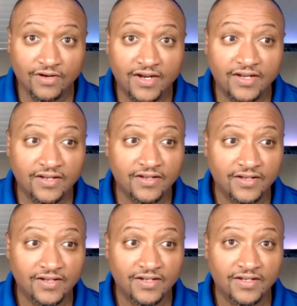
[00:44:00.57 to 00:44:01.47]
right?
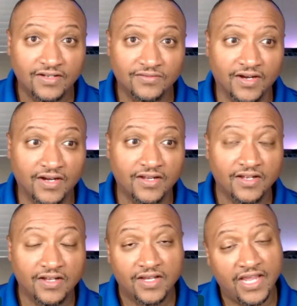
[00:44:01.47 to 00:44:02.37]

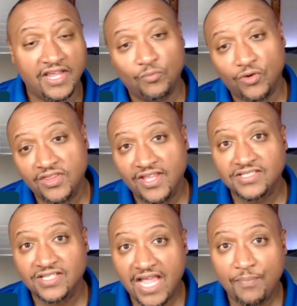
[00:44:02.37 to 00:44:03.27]
And when
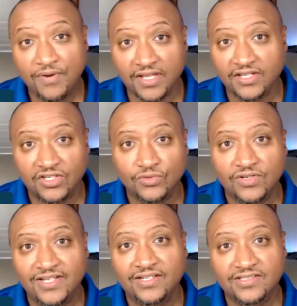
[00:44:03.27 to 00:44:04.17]
that's happening, you
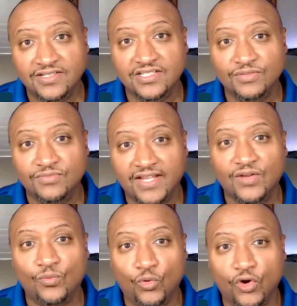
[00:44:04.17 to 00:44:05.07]
need a system that
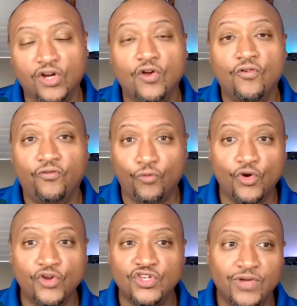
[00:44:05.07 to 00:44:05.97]
can work
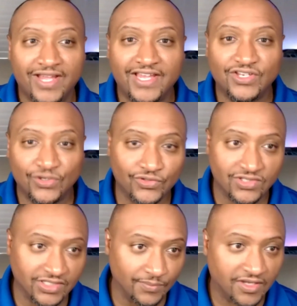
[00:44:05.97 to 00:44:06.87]
for you in your
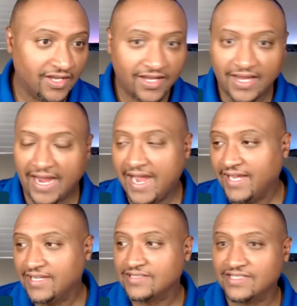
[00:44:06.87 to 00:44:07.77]
sleep. I
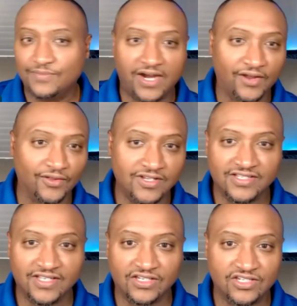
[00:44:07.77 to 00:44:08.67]
get zBuyer
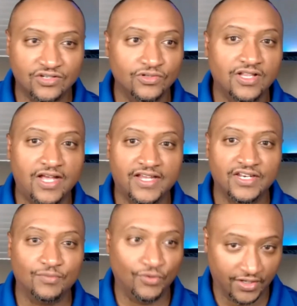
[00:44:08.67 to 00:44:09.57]
leads at 2 o'clock in
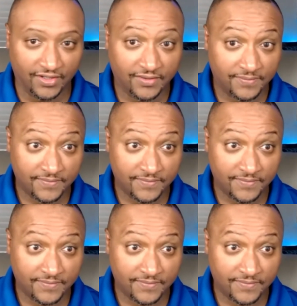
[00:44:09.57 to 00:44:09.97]
the morning,